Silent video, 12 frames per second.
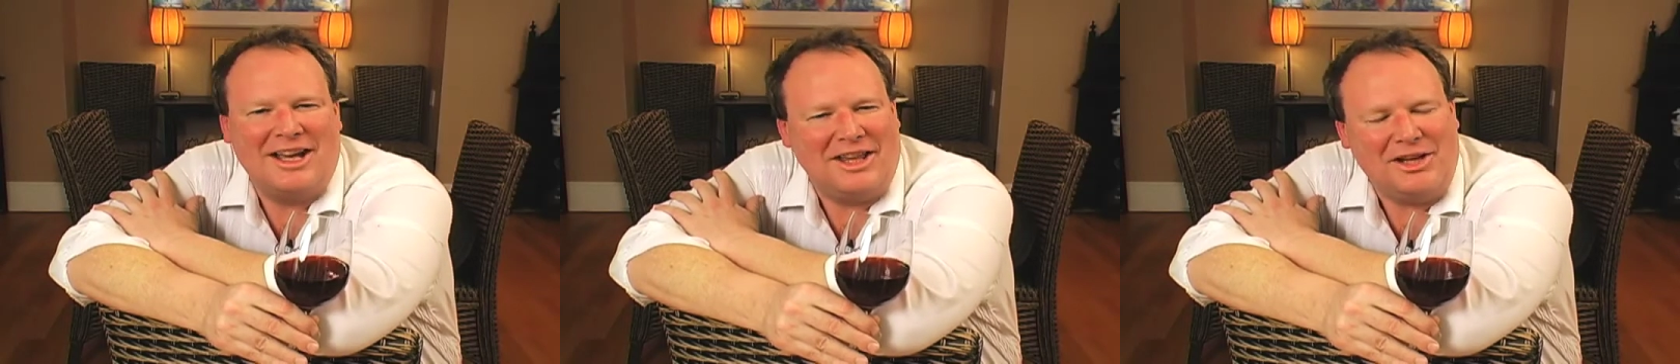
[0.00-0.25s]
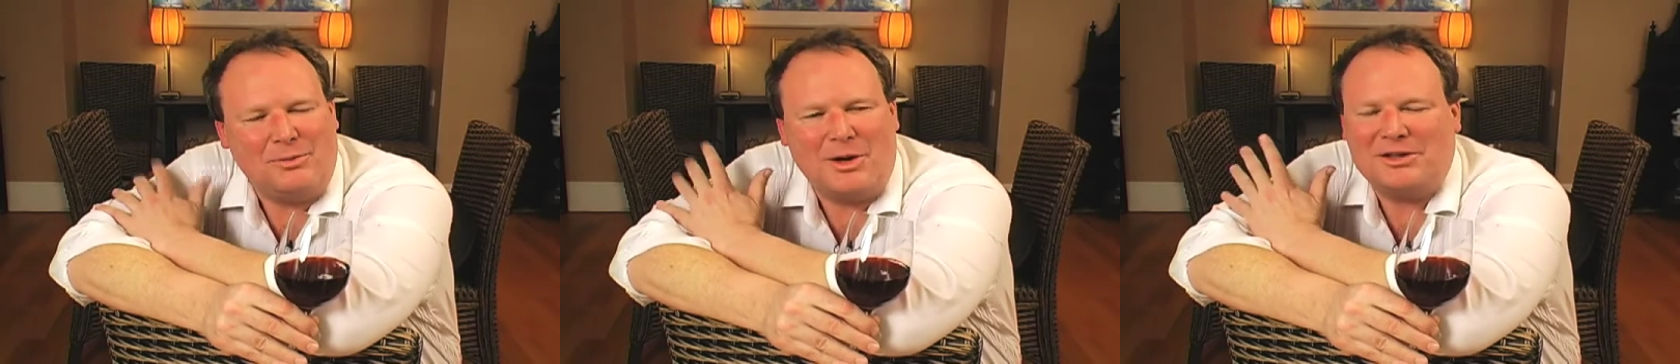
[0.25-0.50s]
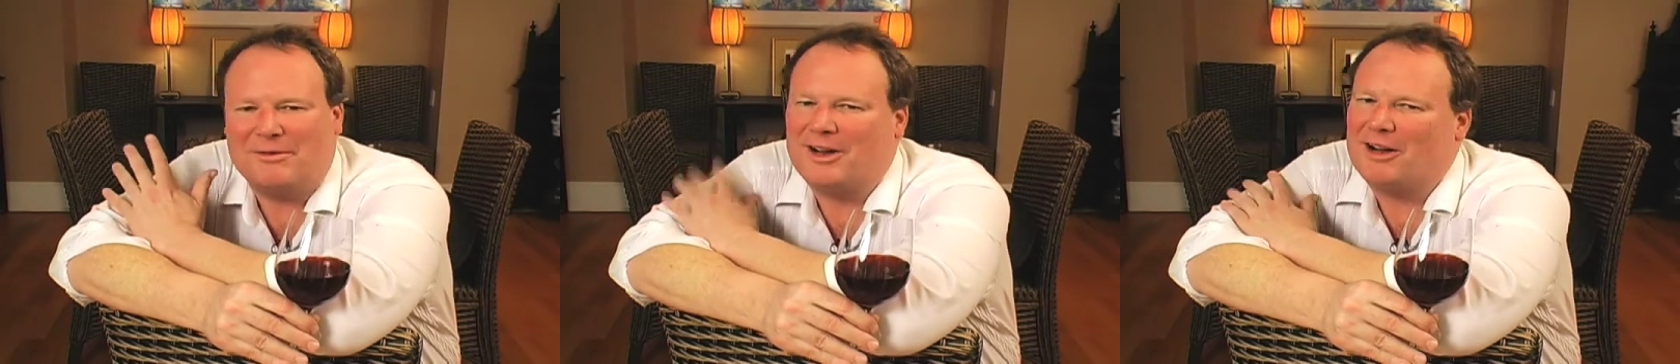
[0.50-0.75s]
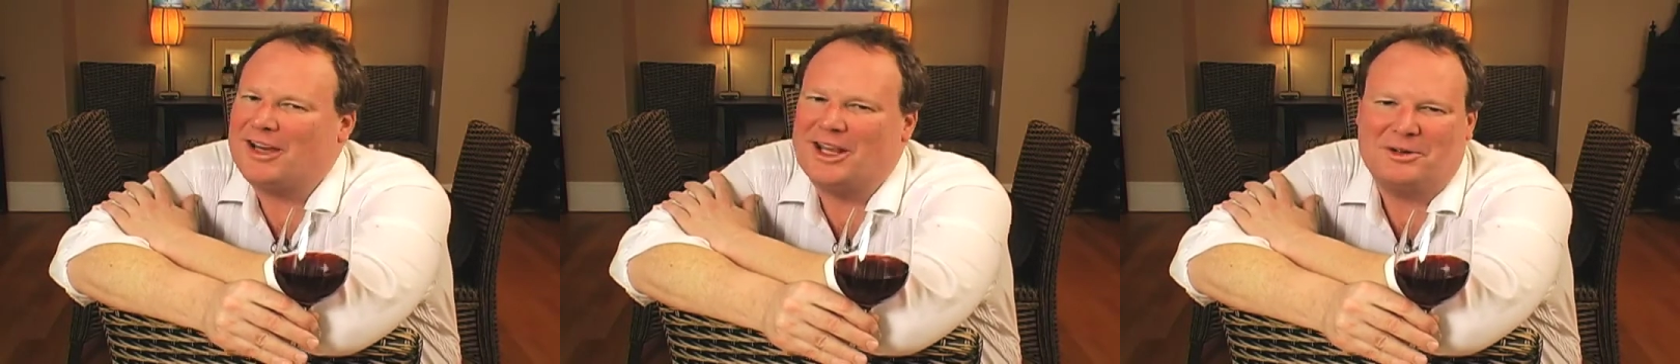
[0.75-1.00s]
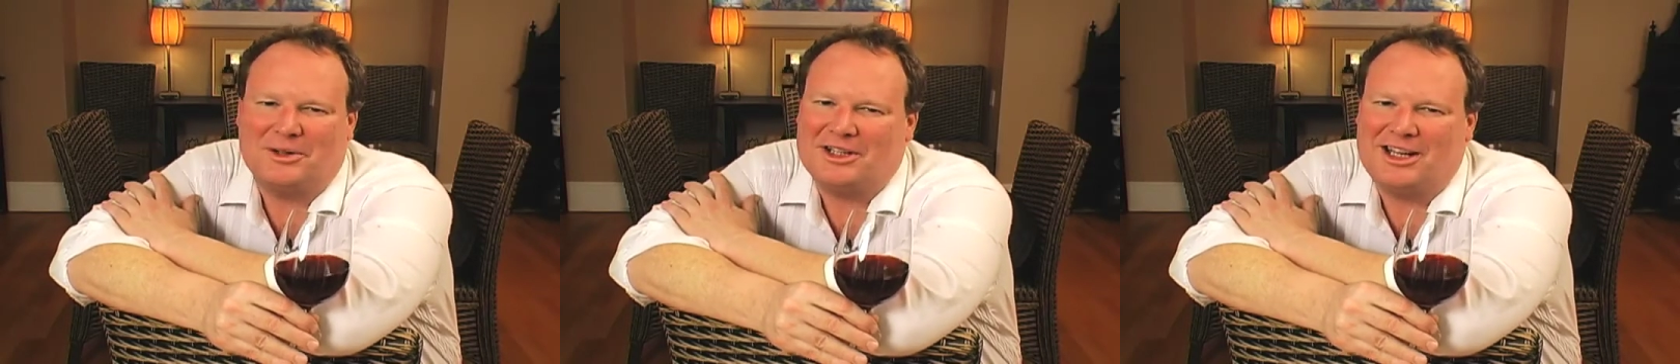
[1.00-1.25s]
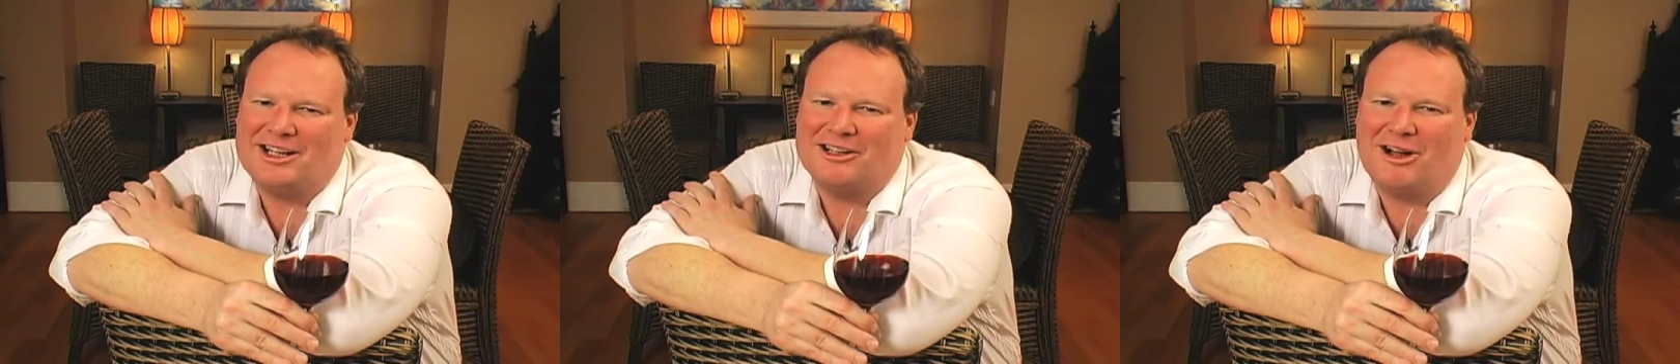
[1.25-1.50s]
These wines are very
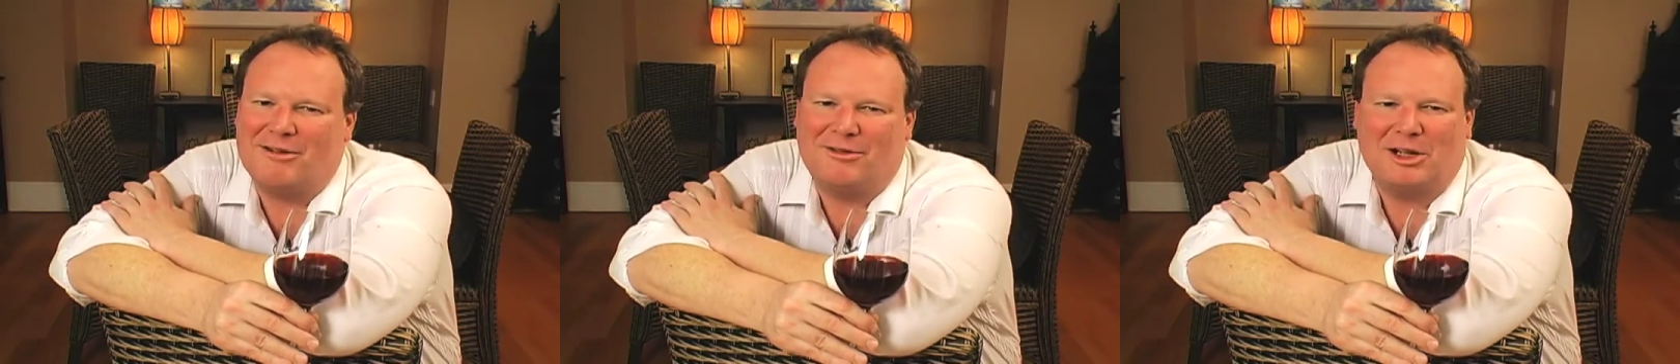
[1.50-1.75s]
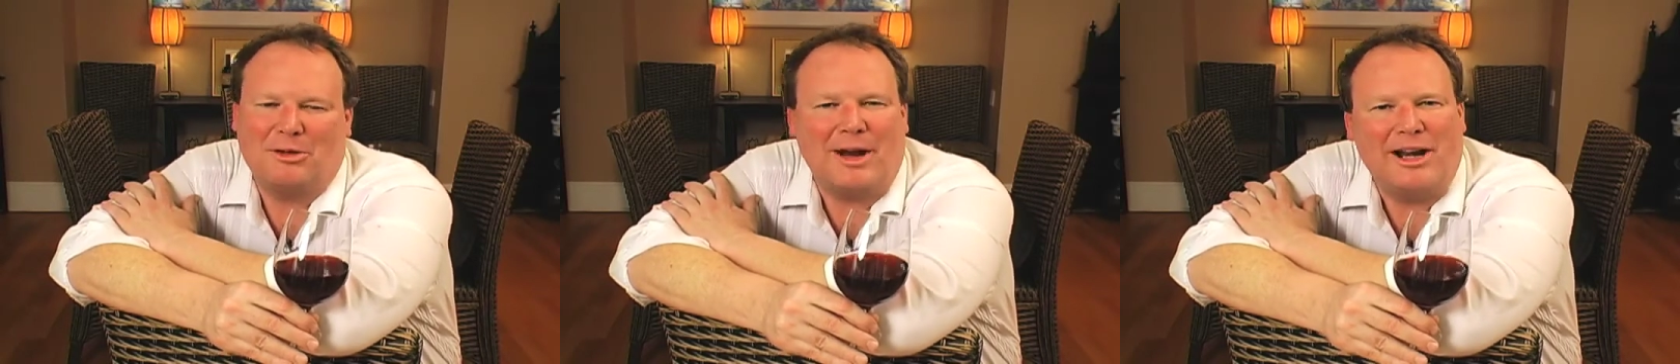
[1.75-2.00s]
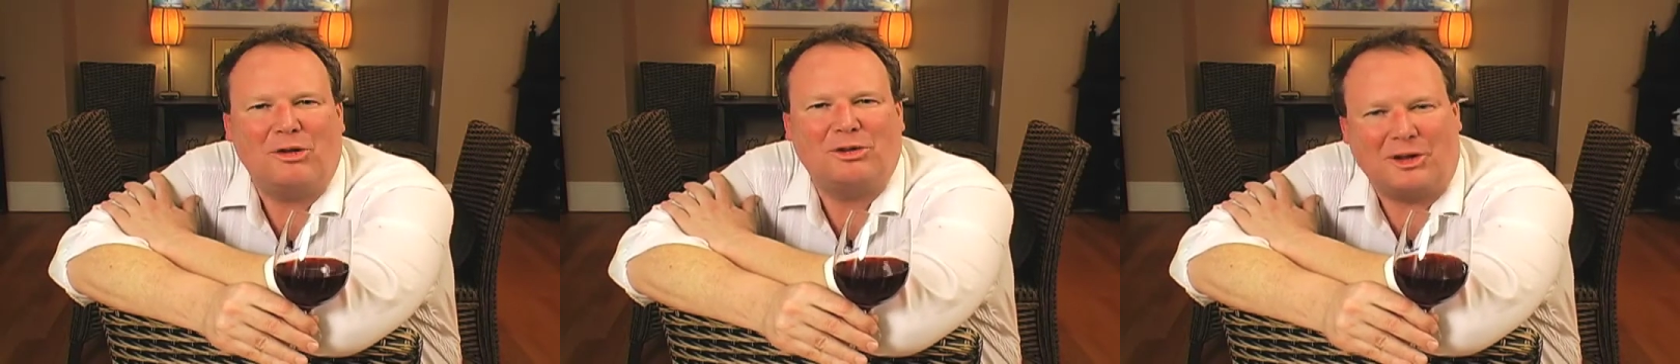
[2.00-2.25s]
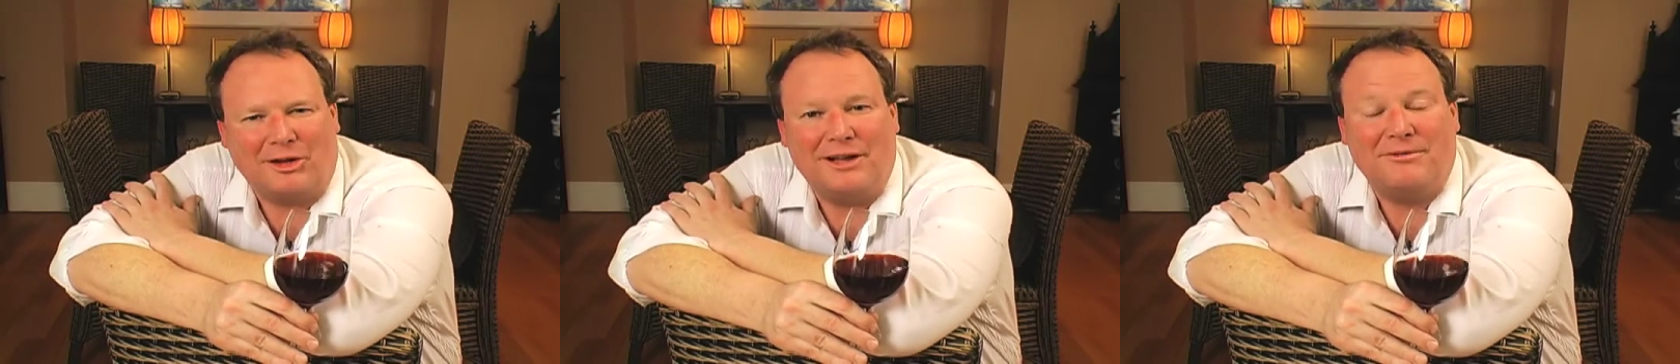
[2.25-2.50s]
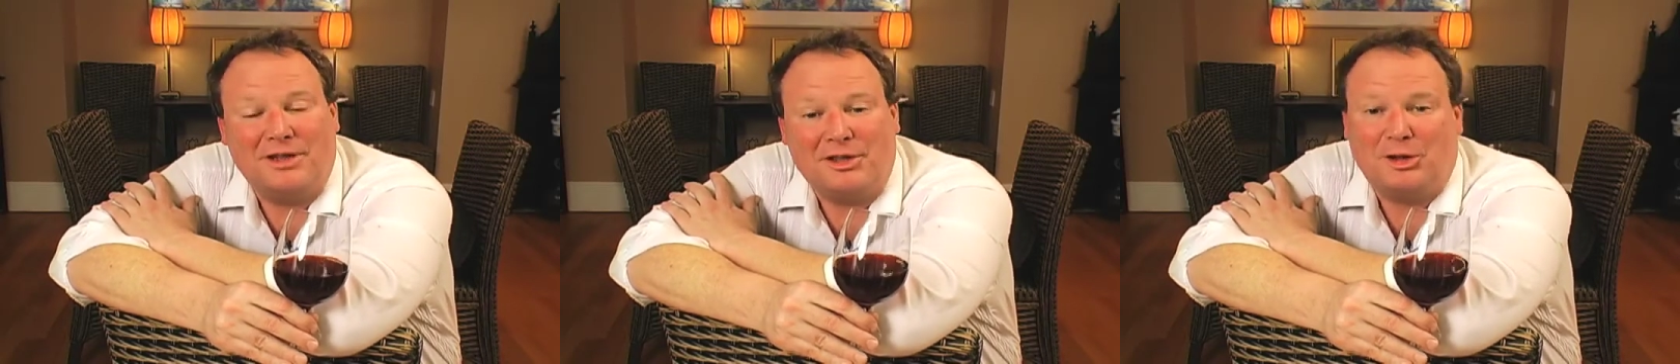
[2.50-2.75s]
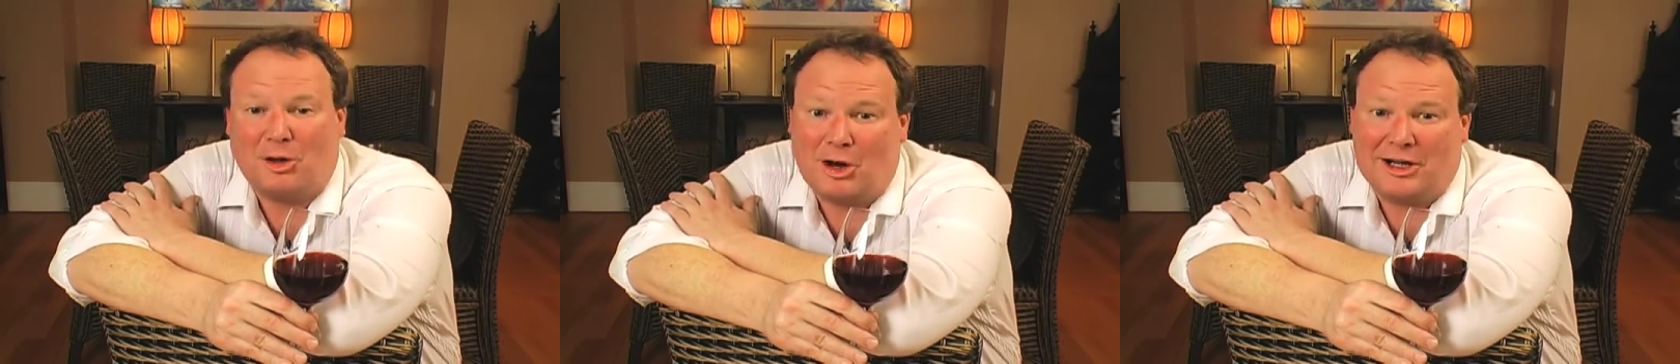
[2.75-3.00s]
interesting and offer a great alternative to
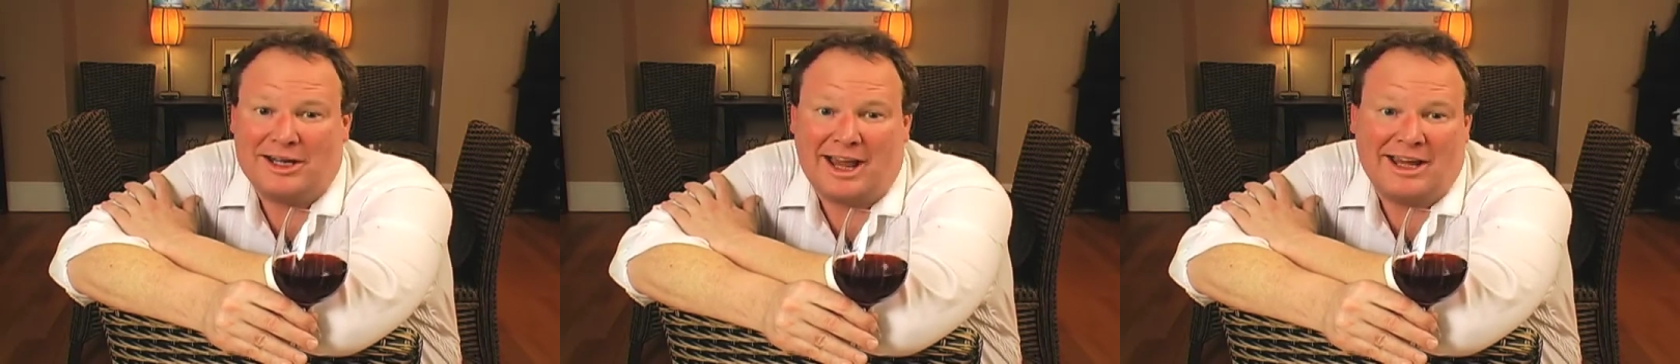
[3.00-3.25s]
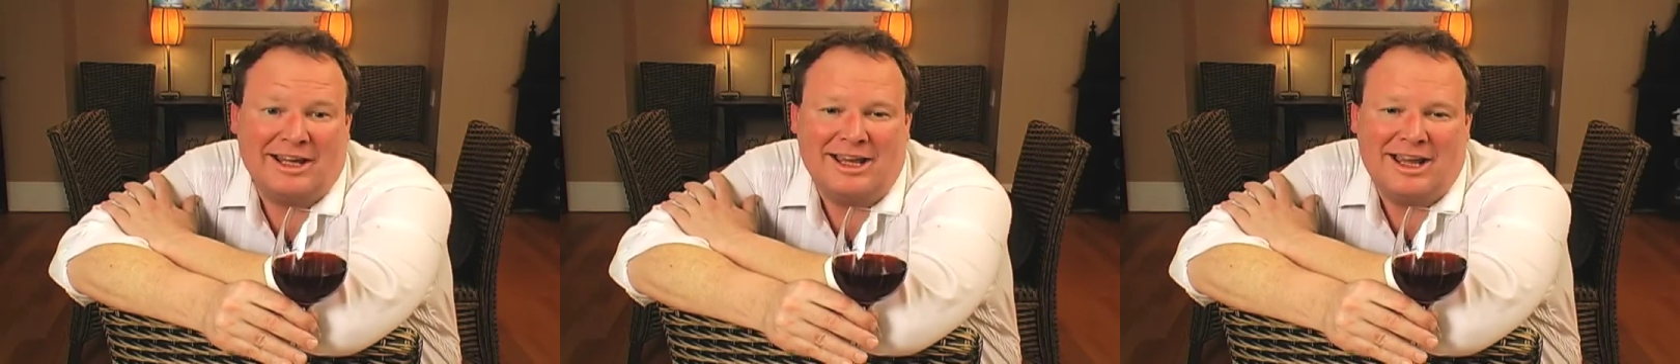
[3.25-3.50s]
Chardonnay,